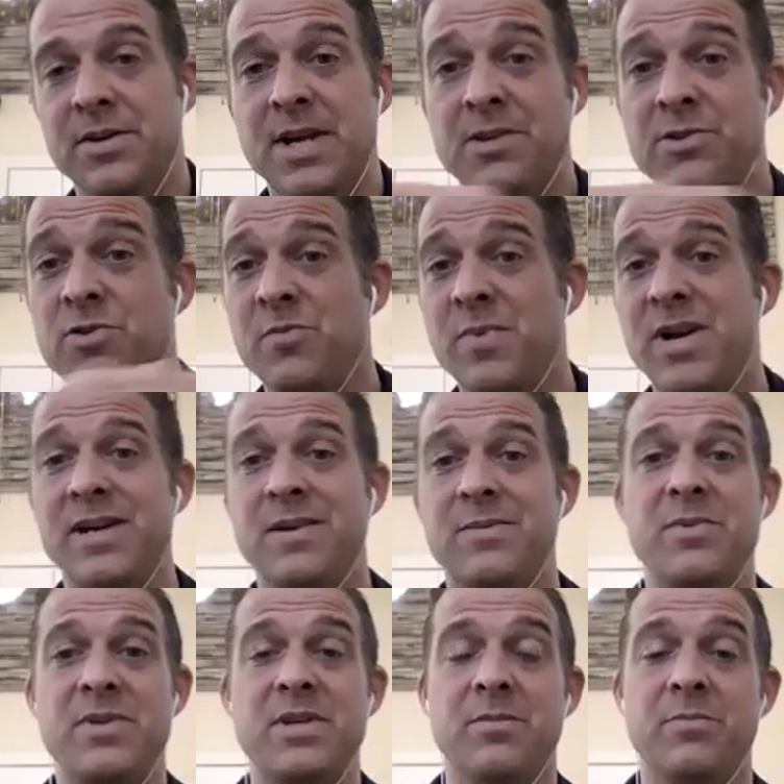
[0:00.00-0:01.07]
Now, you might
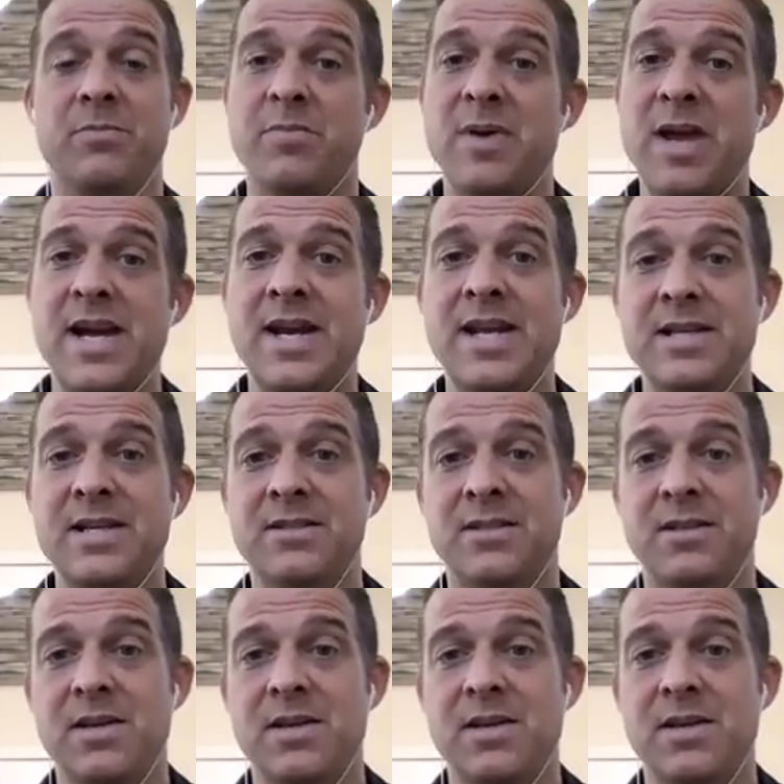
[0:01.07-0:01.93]
be a badass